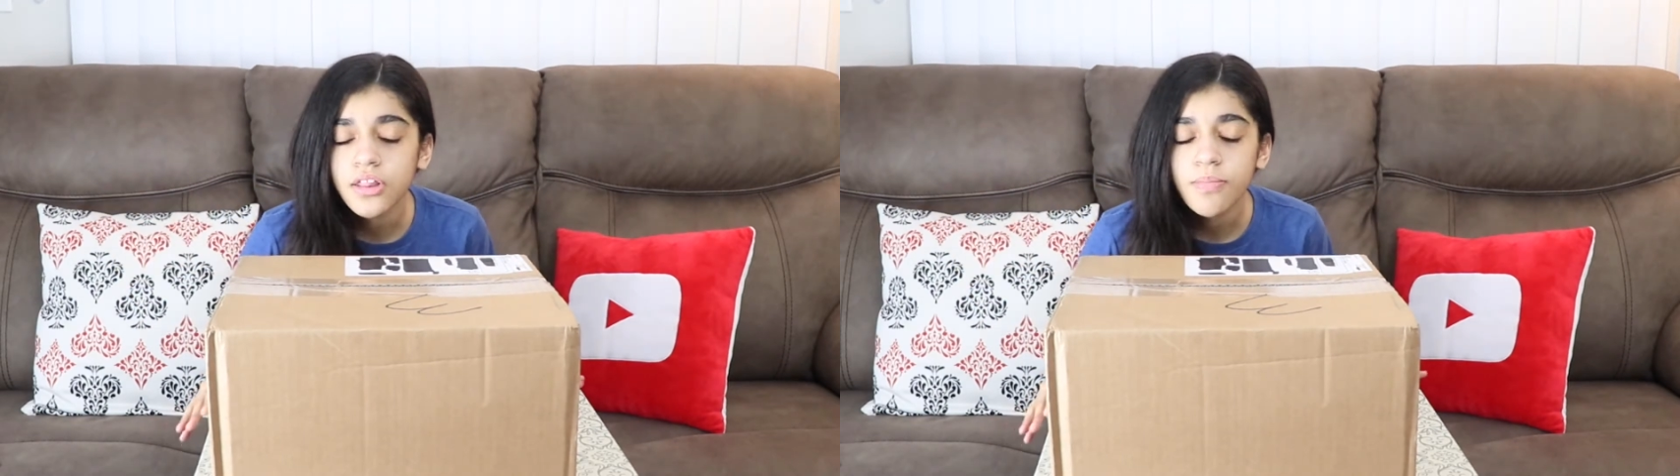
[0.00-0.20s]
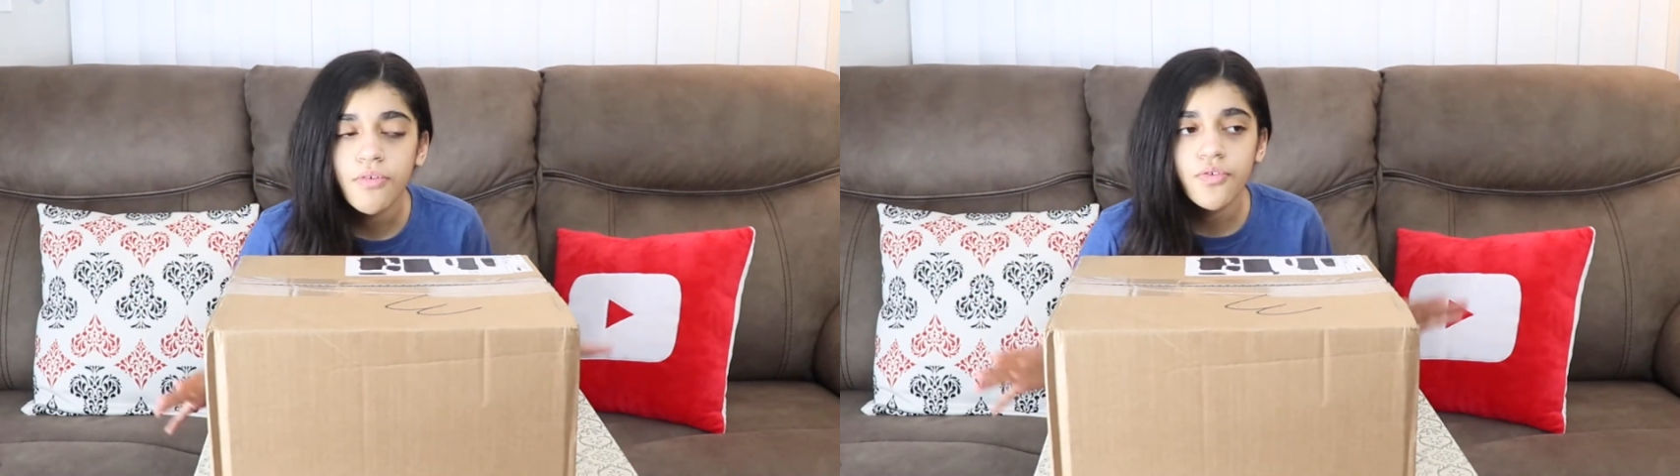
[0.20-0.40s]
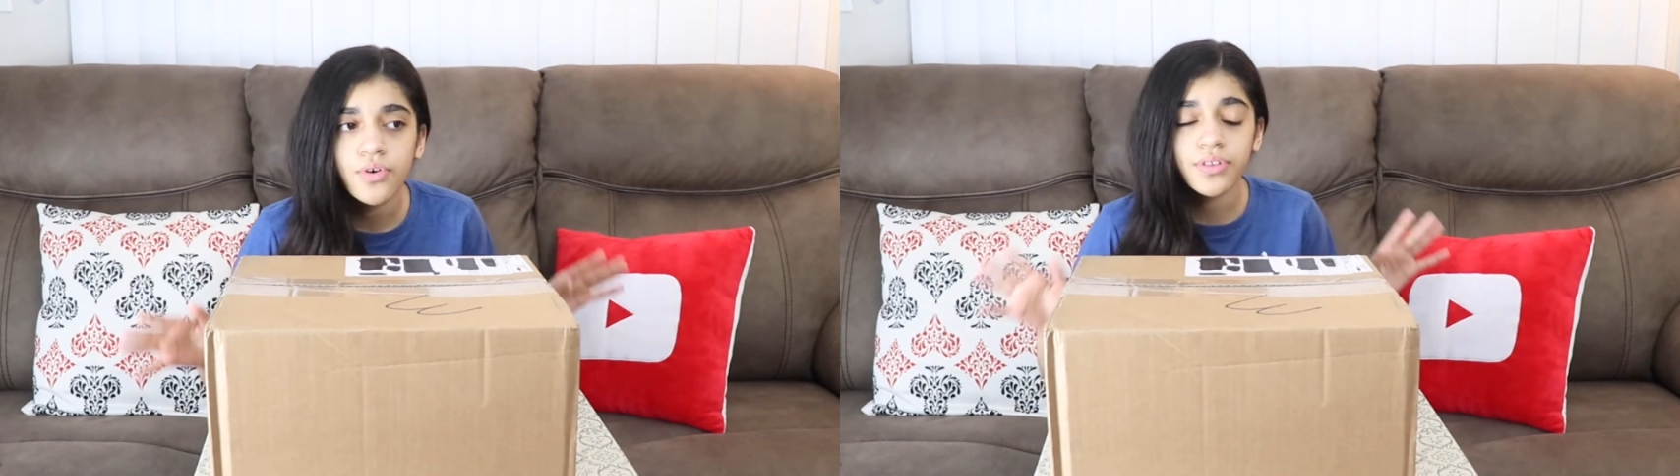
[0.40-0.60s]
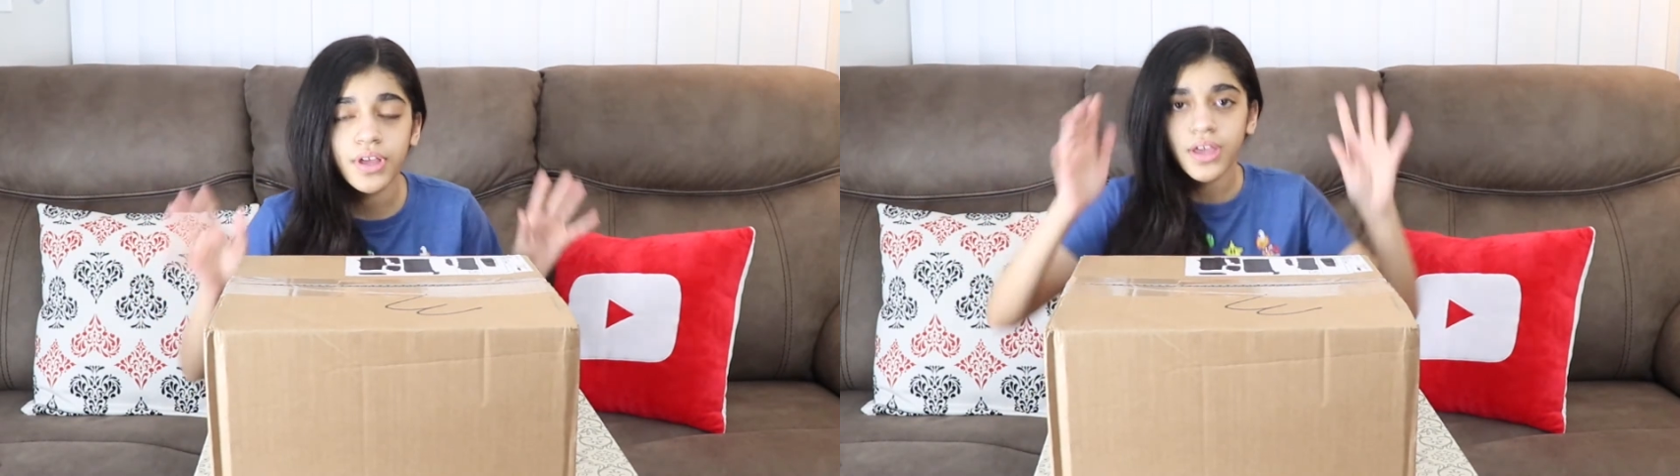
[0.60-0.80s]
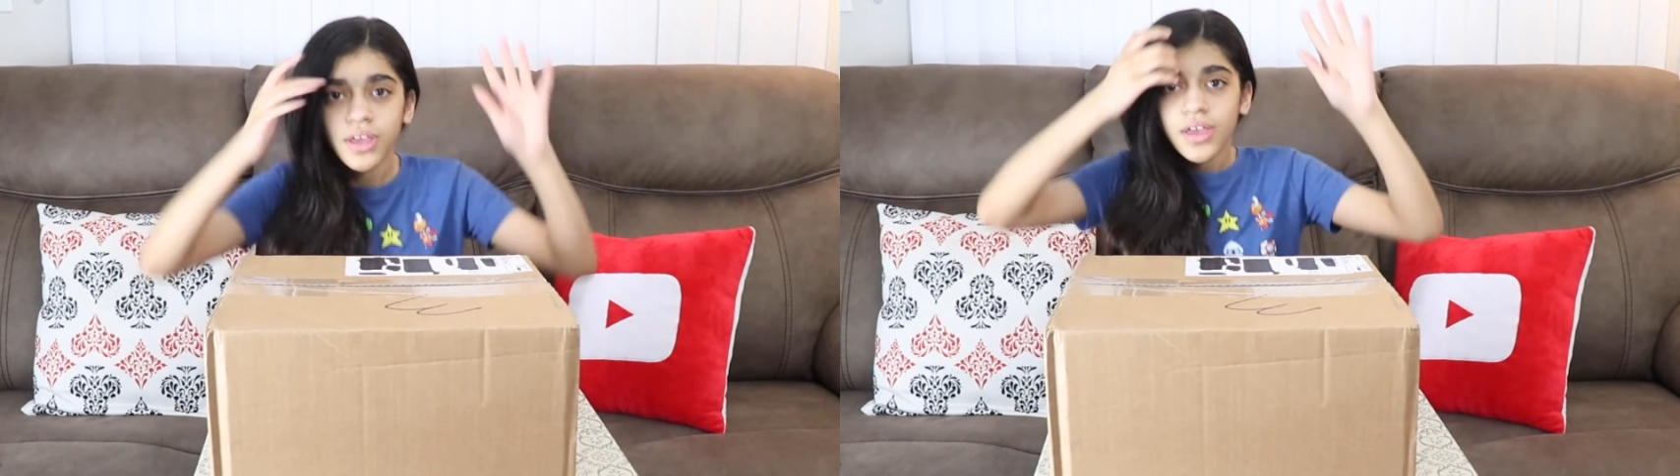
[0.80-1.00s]
before
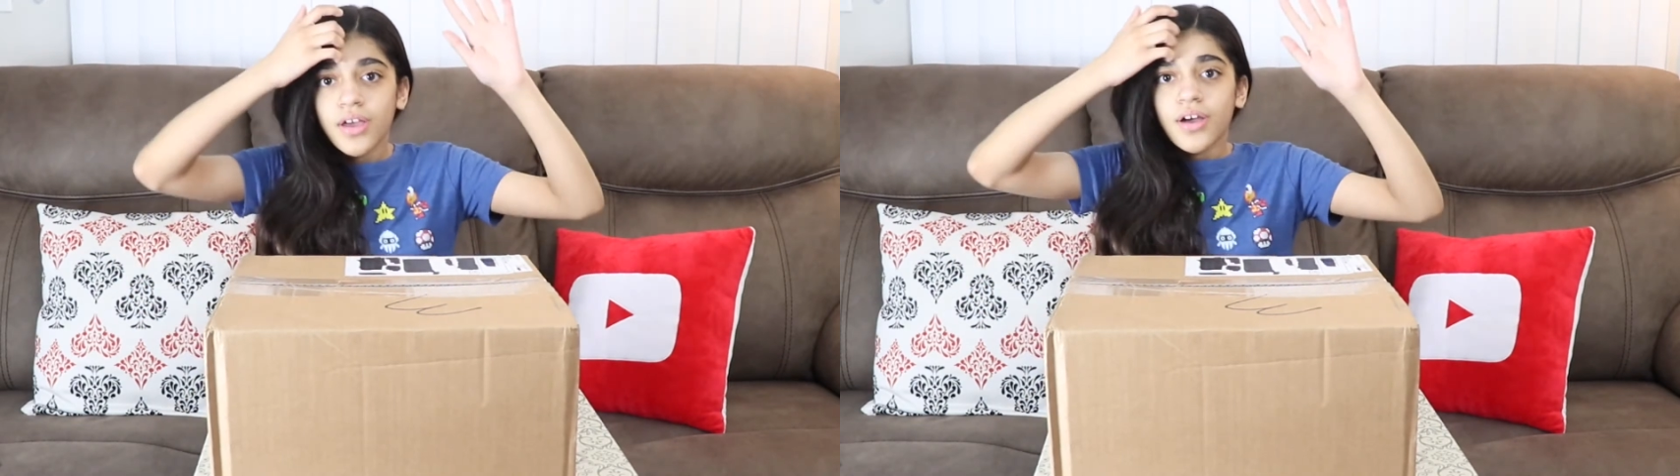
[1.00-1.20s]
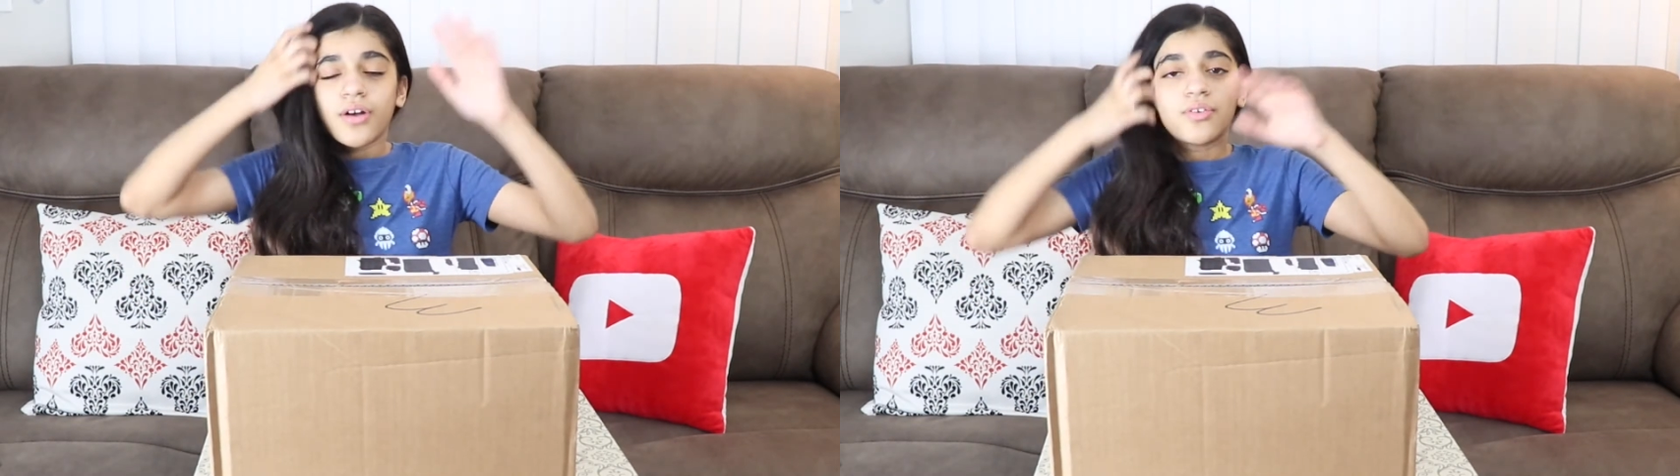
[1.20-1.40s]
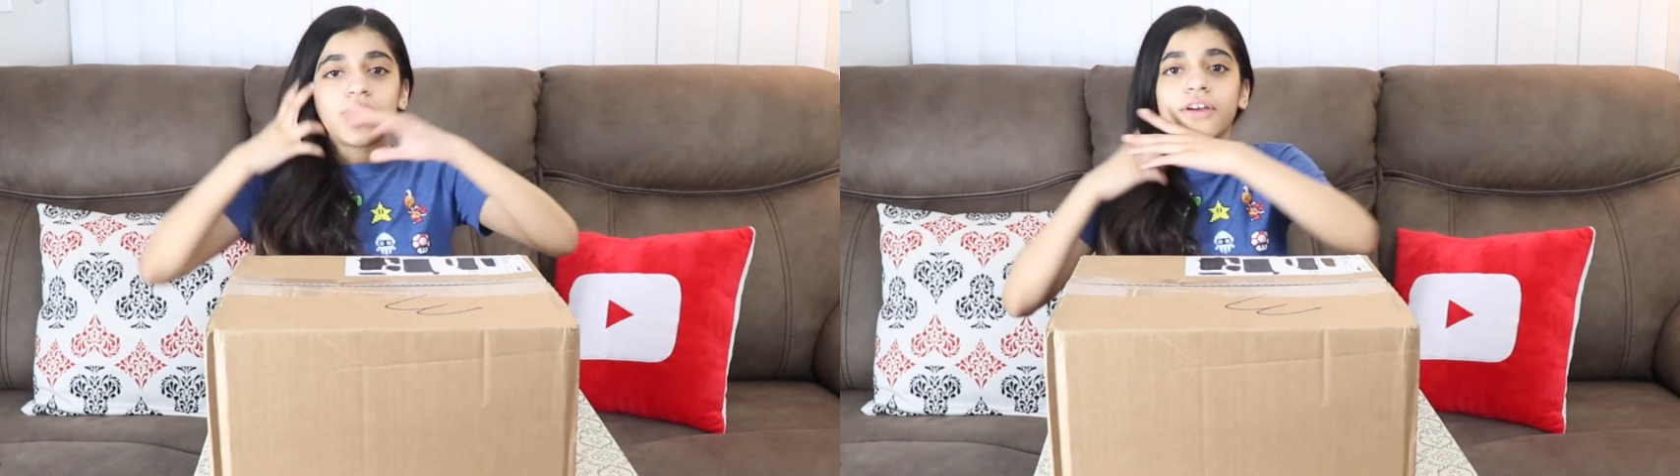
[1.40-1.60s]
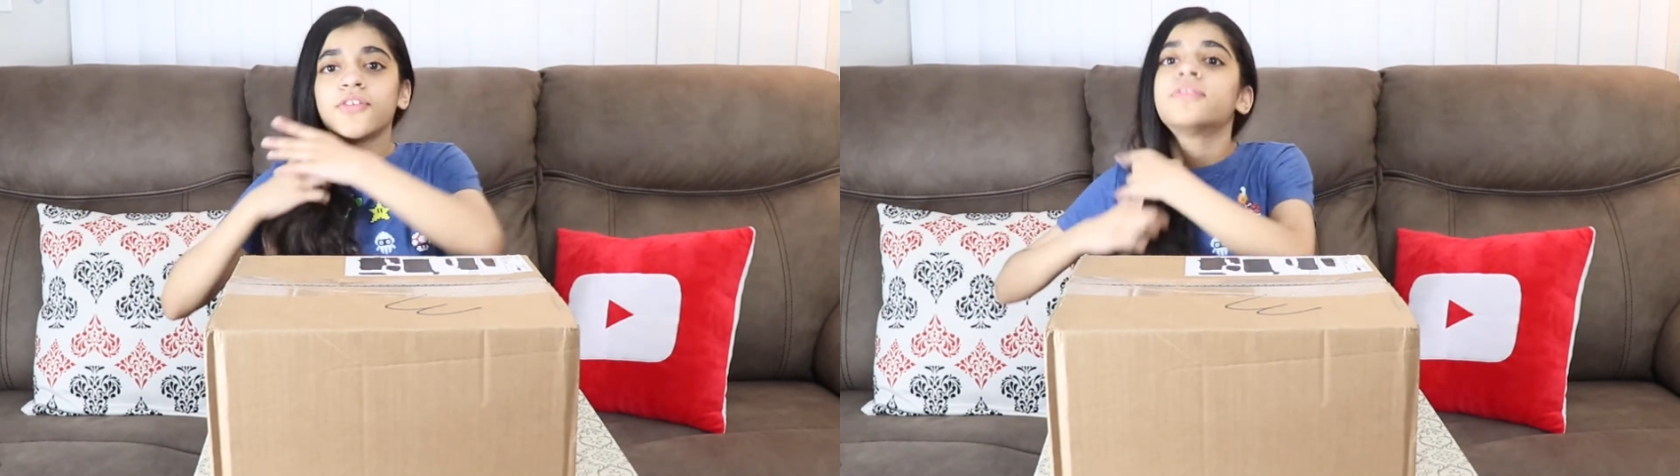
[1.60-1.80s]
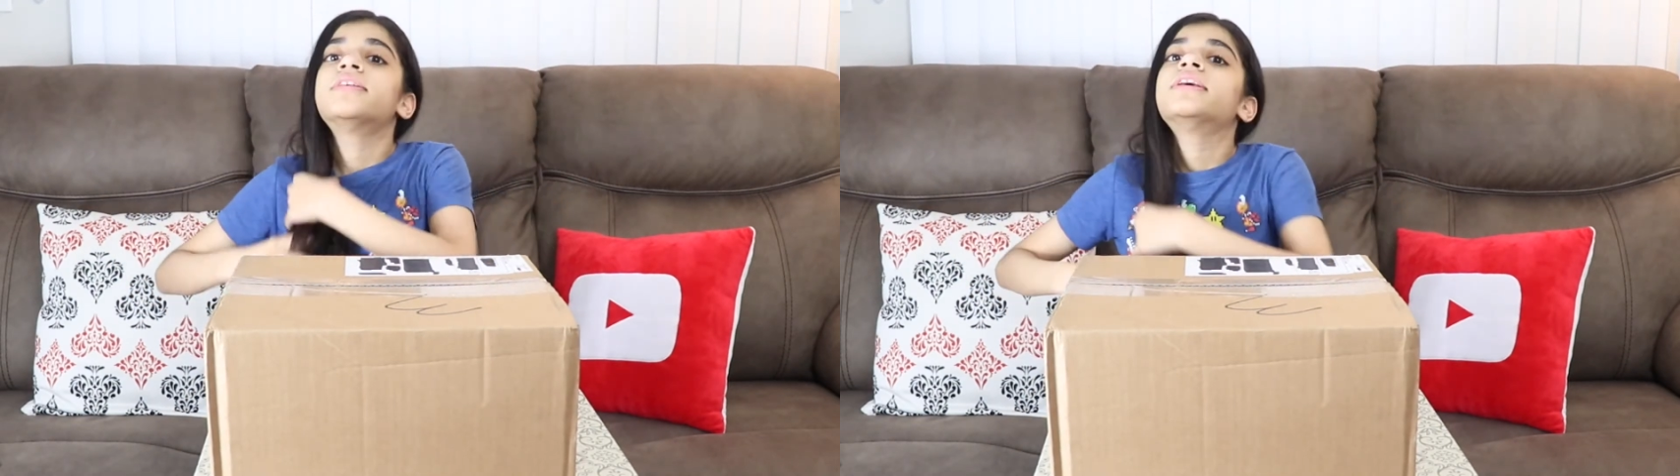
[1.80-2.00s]
they
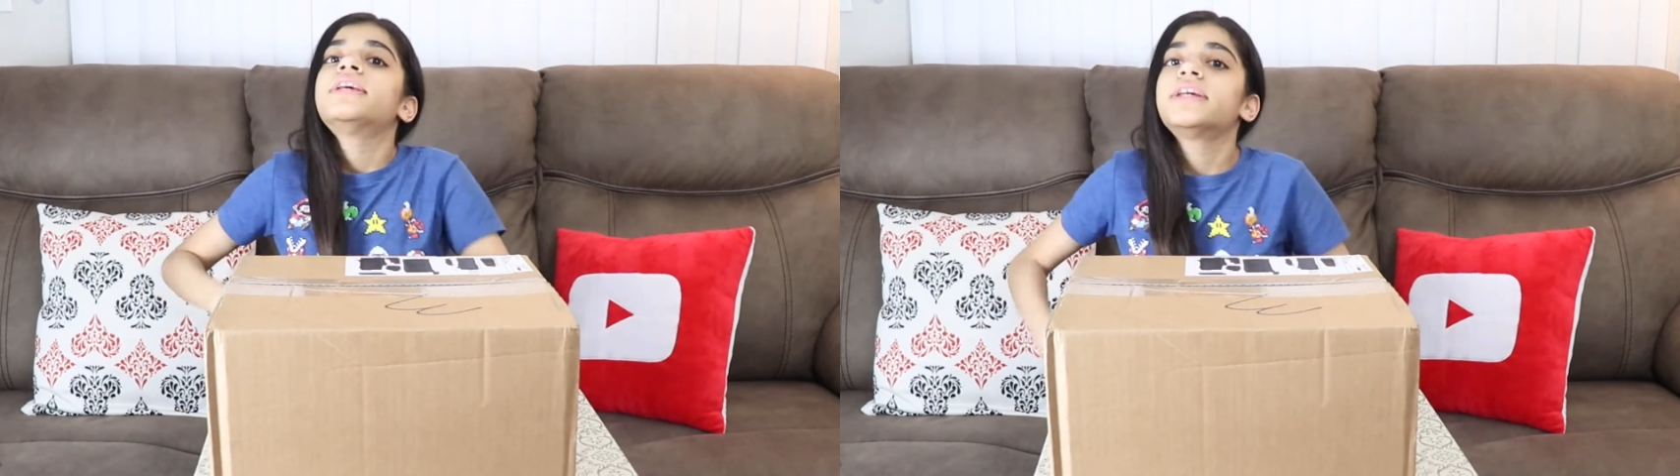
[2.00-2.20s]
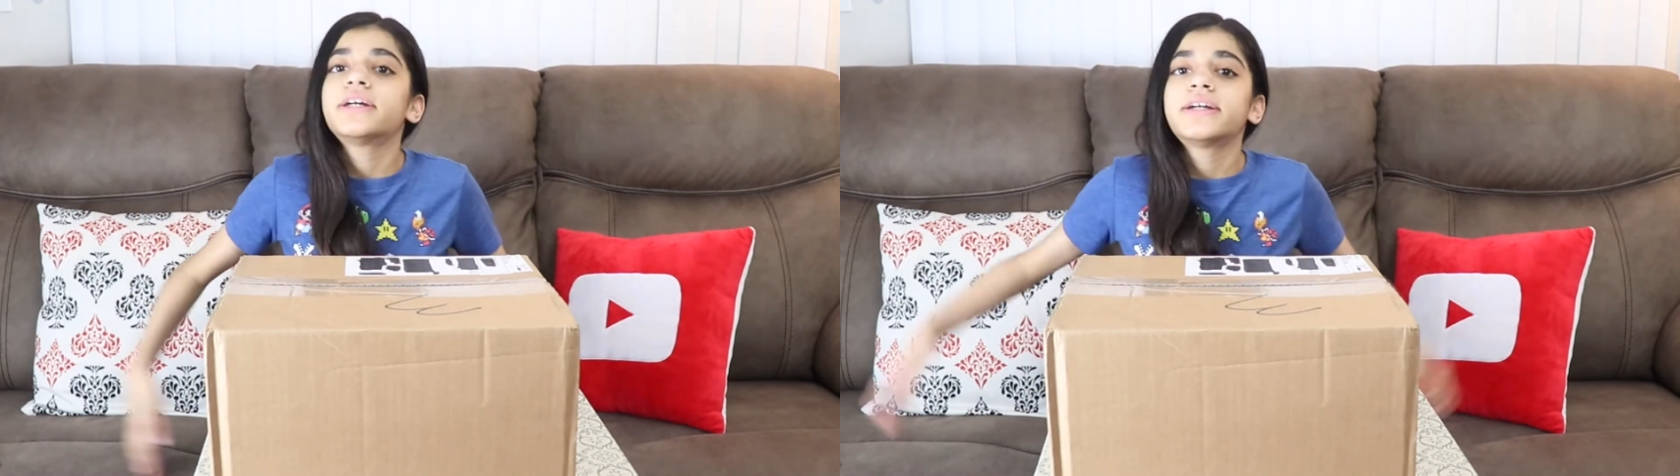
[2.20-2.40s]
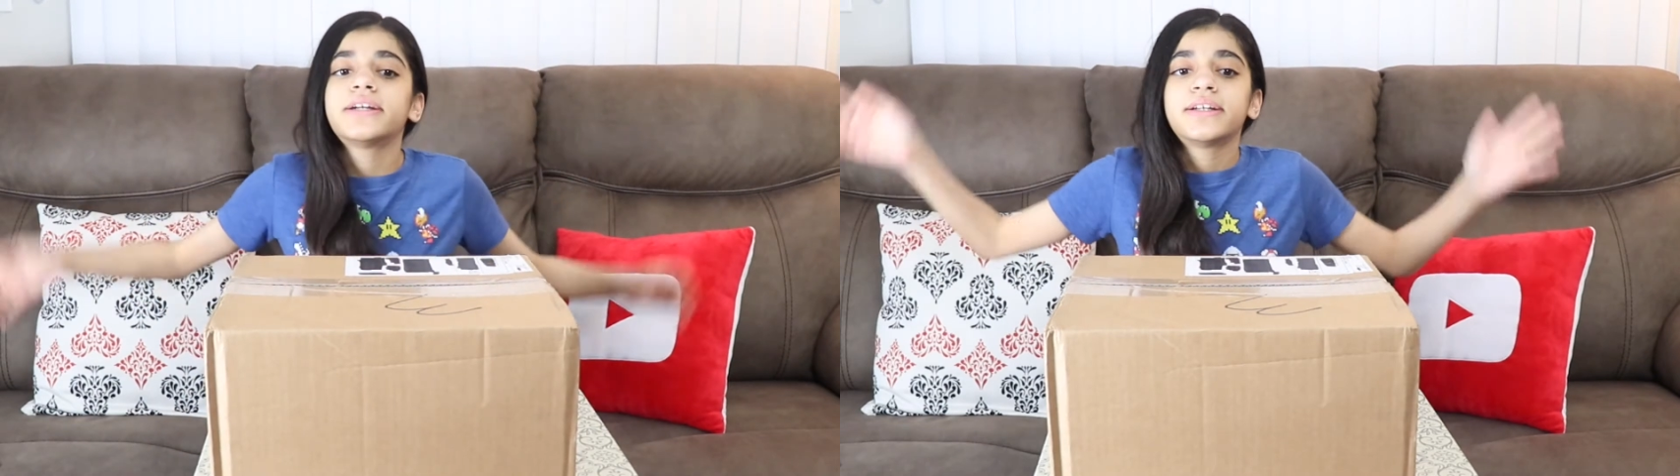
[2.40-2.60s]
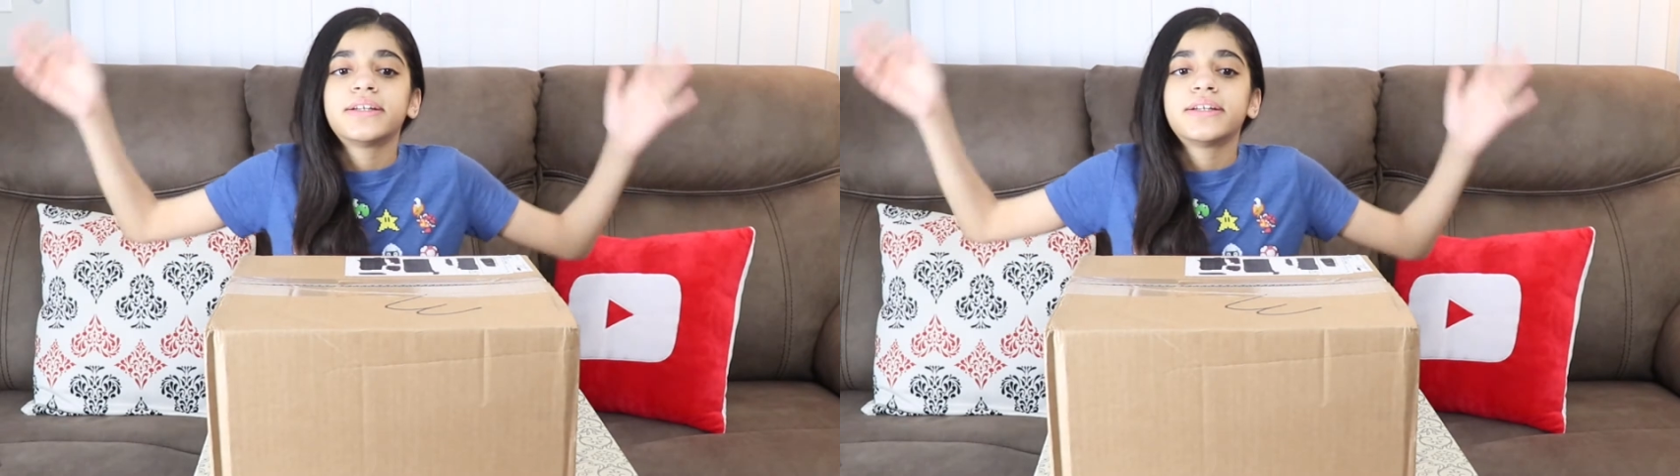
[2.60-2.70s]
arrived here